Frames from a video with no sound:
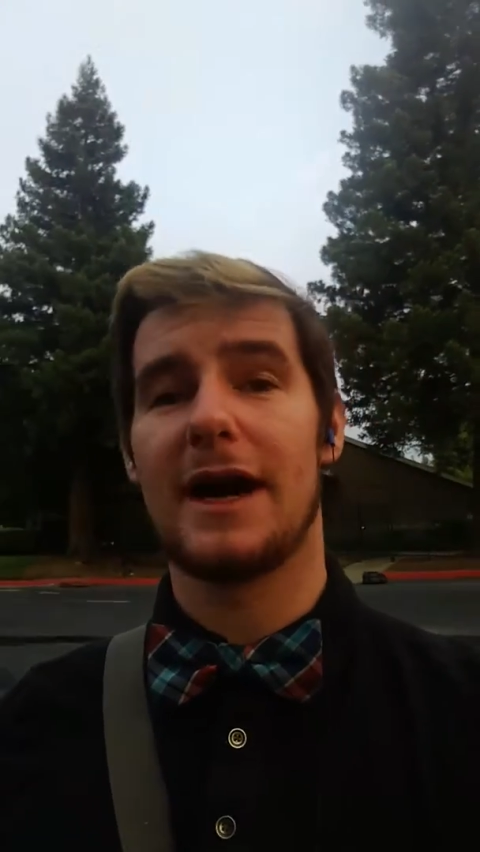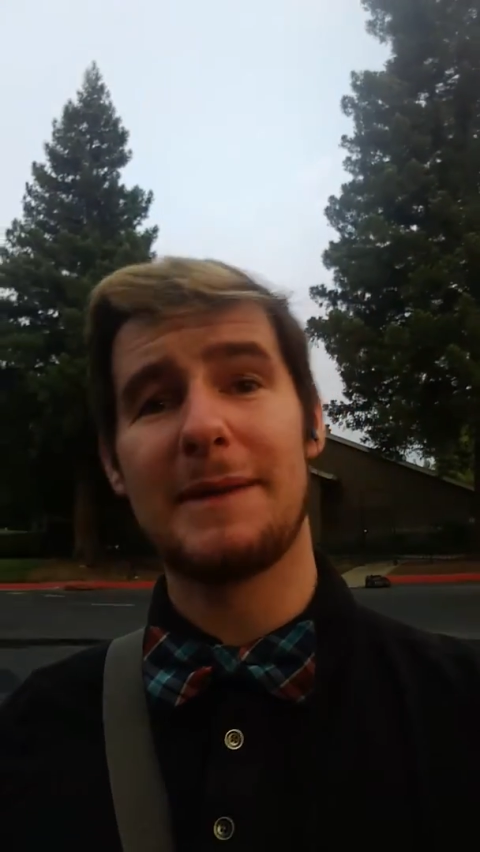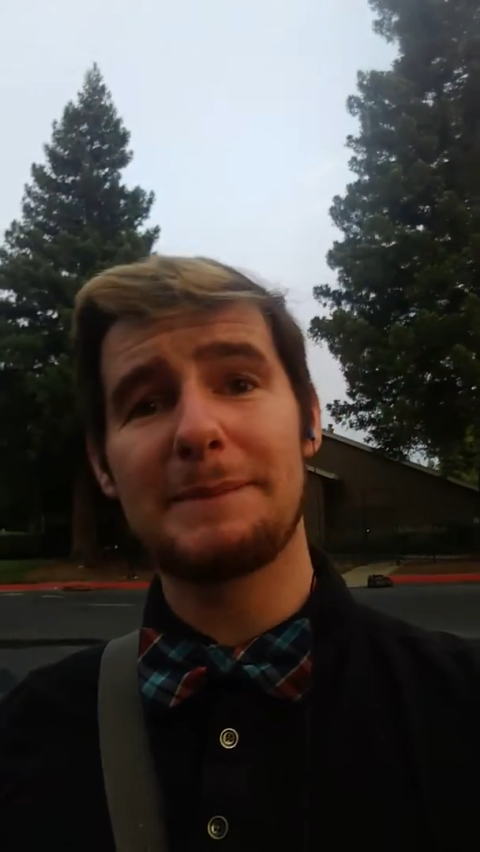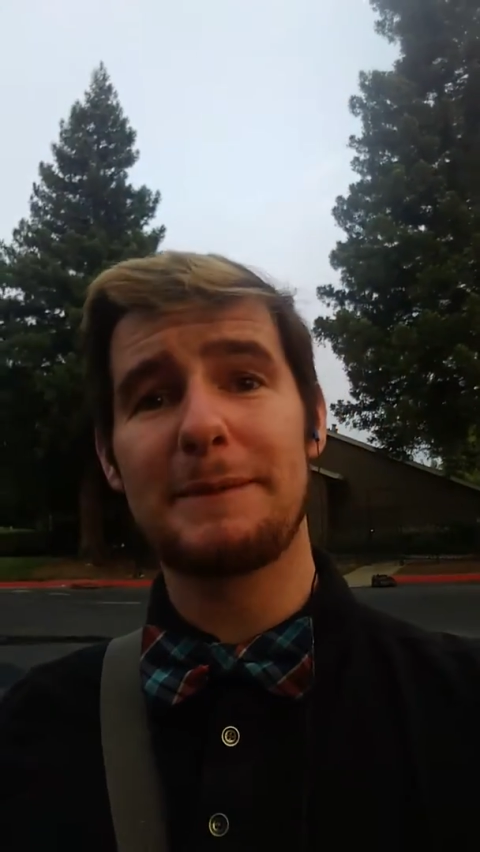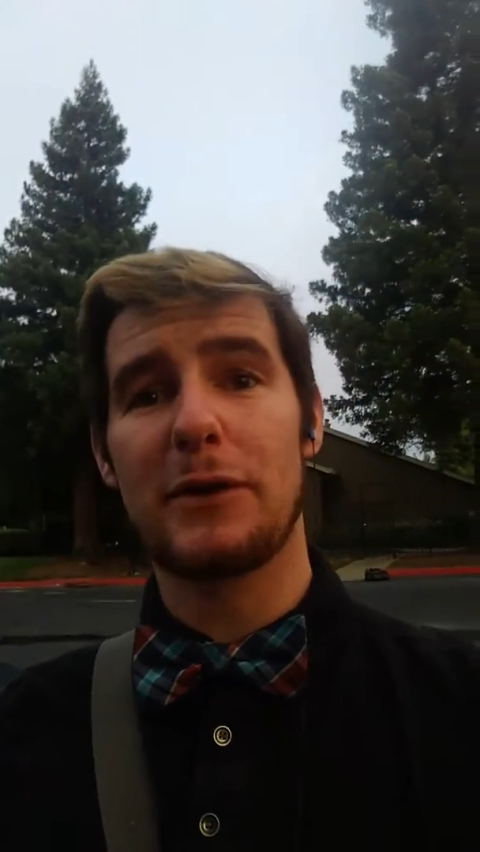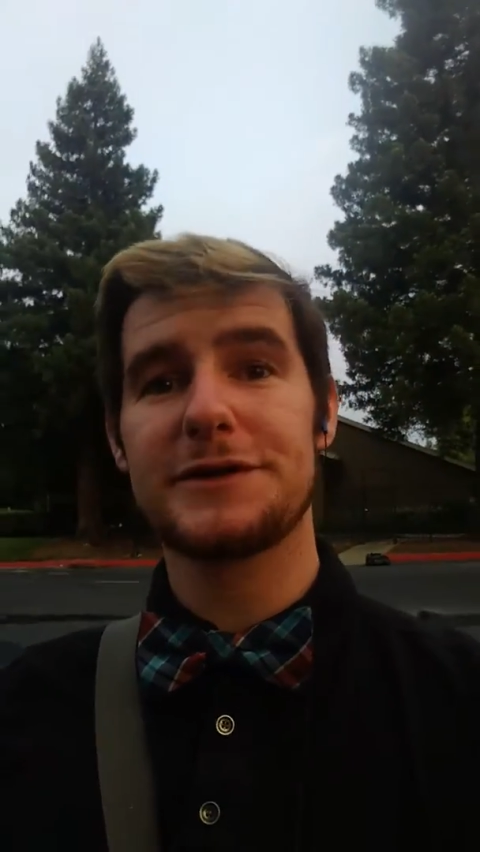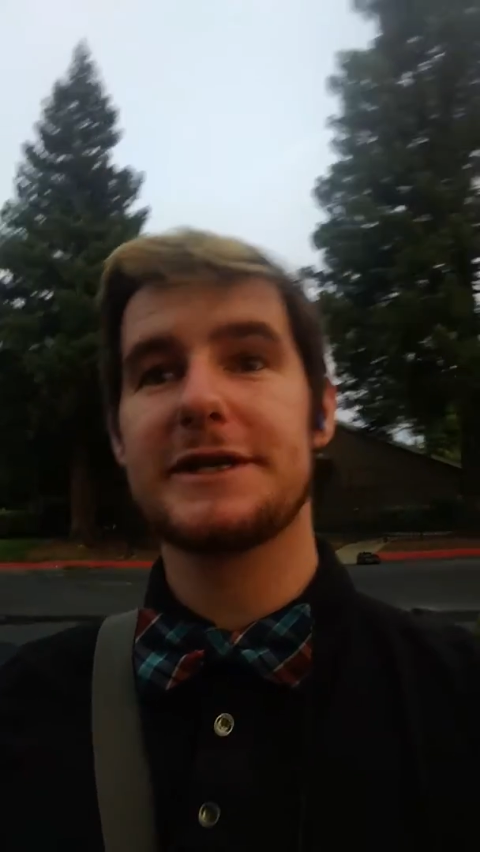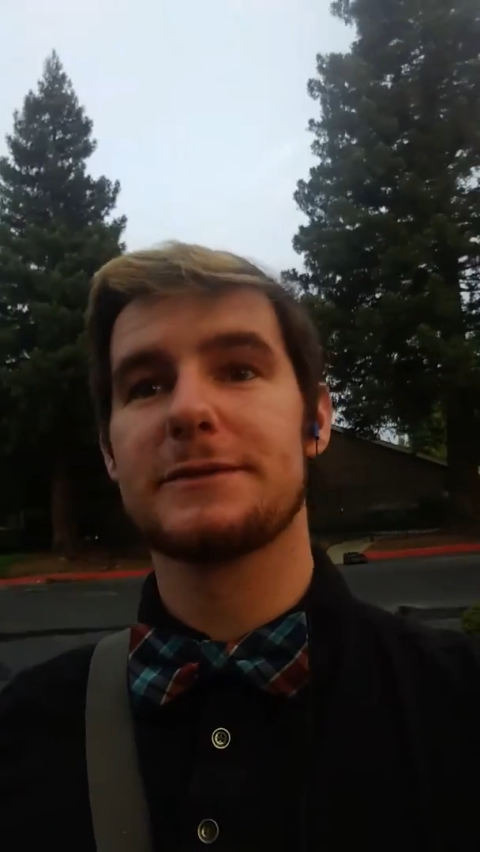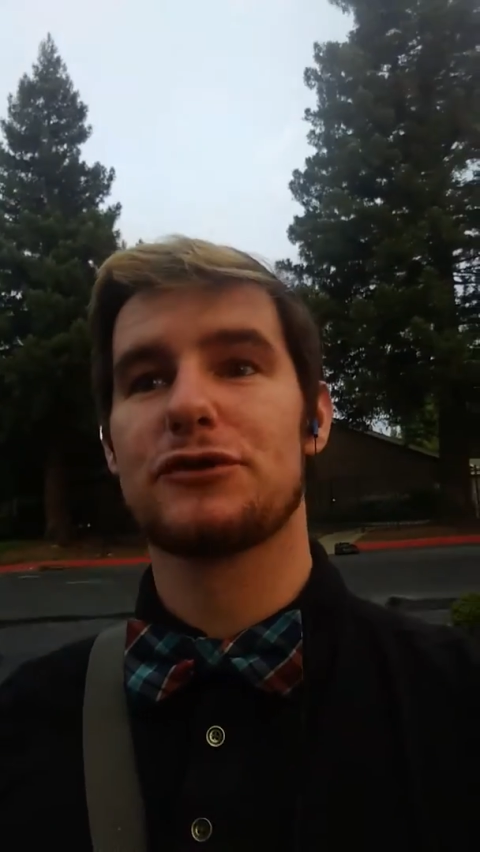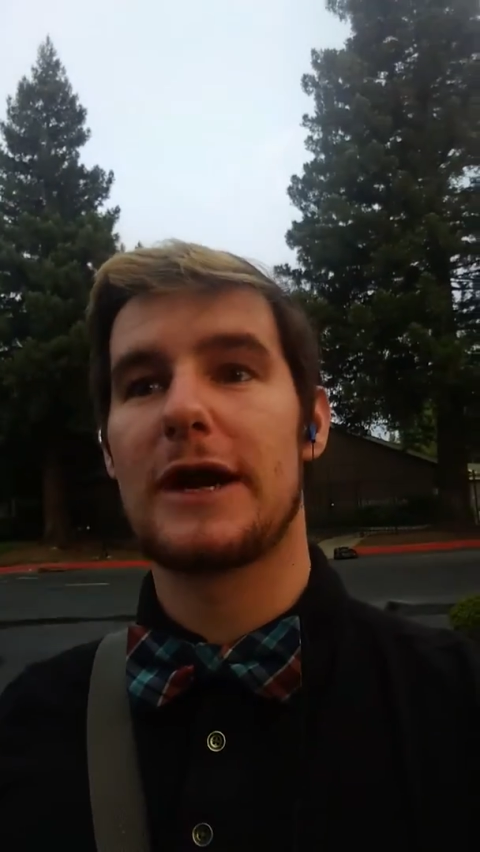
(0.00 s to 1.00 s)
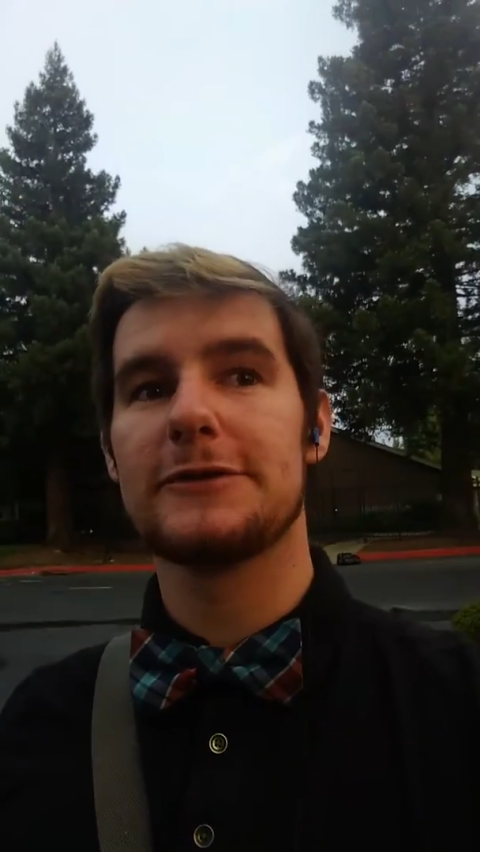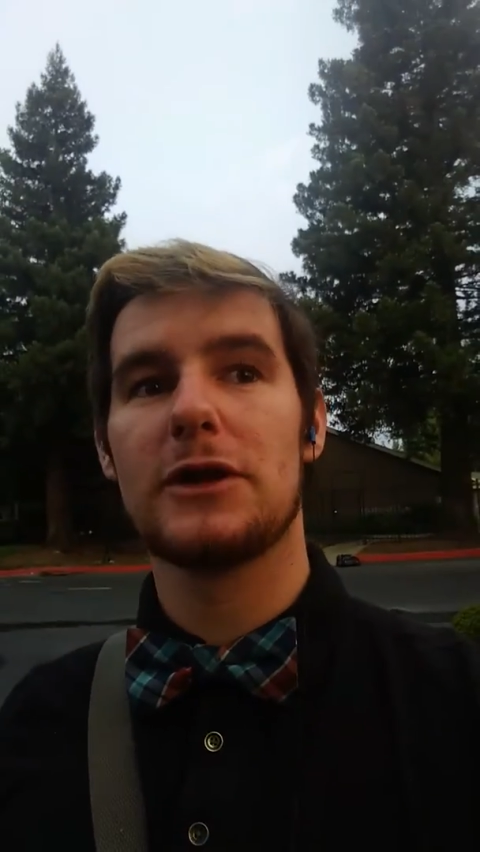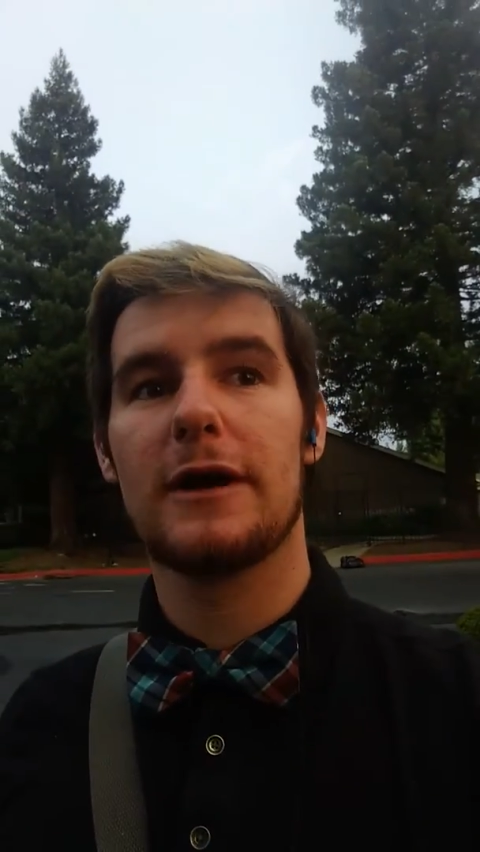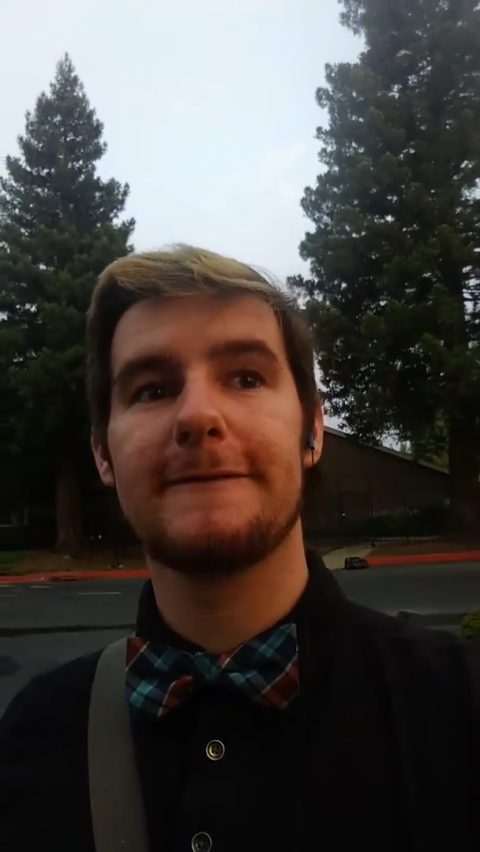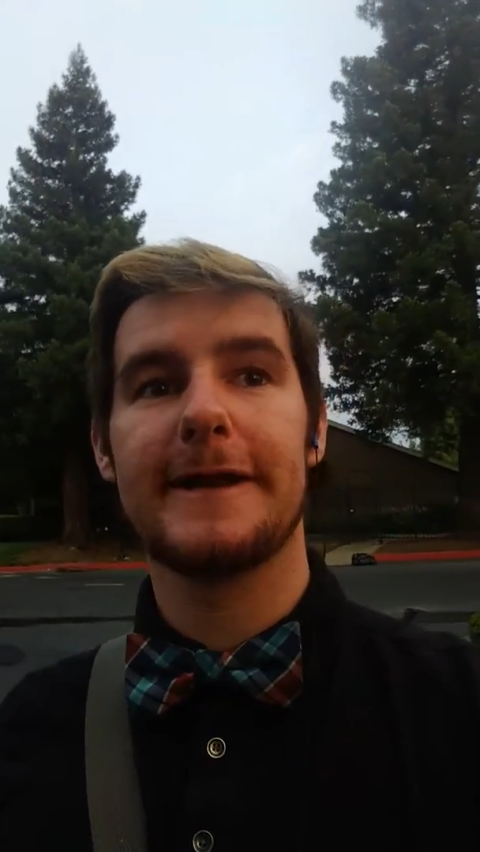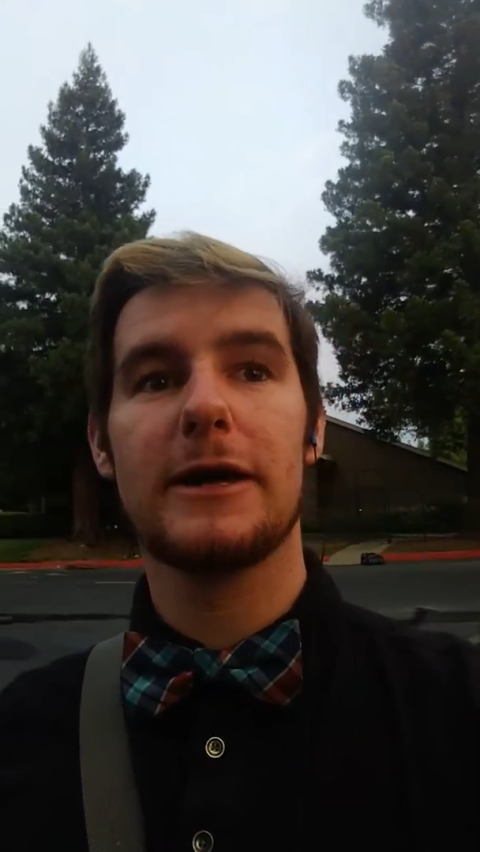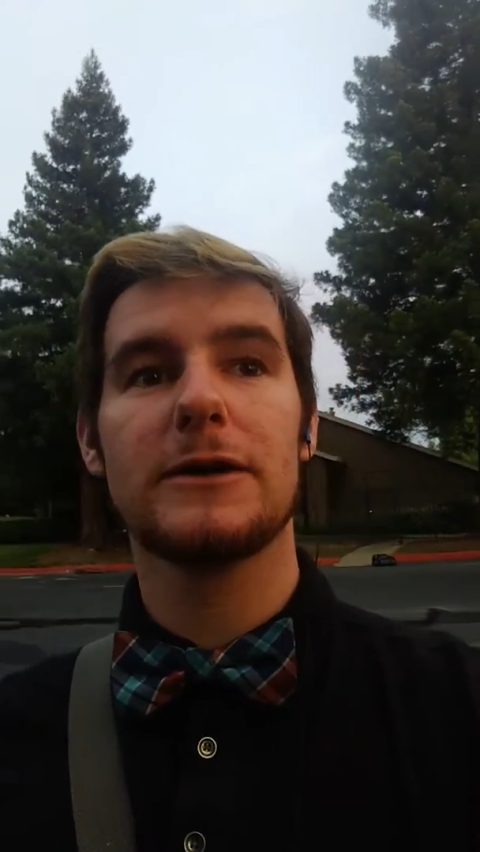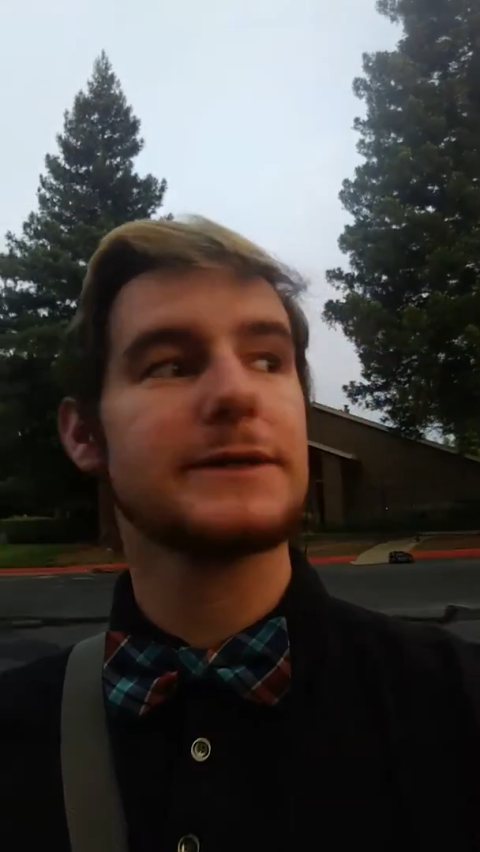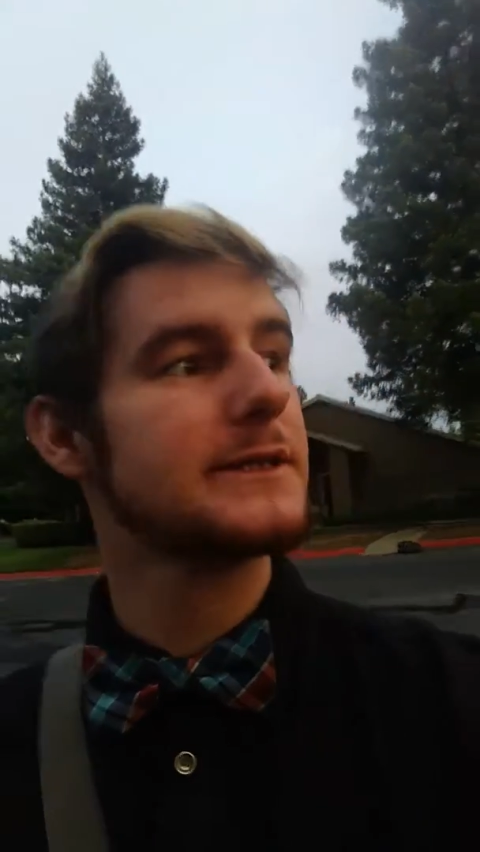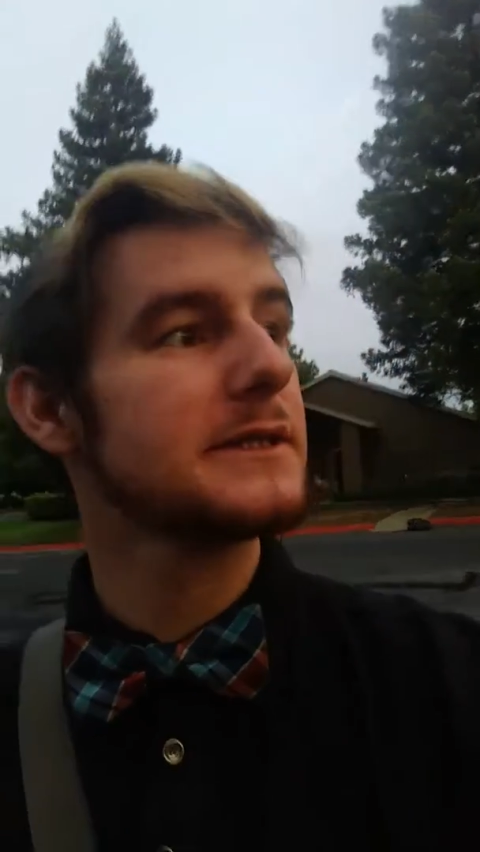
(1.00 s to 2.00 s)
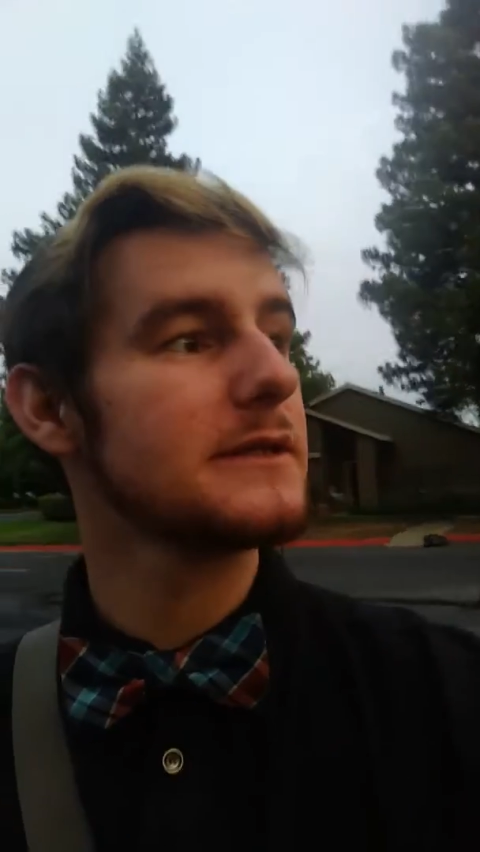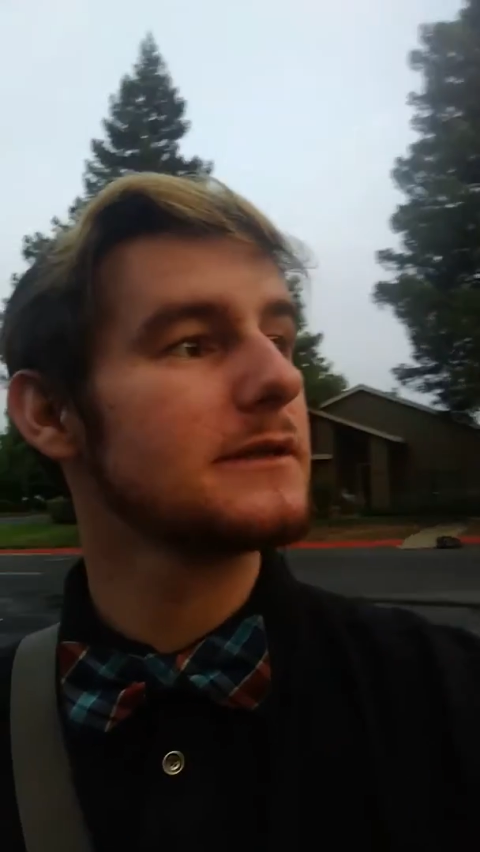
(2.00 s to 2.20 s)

might be posting some travellog videos.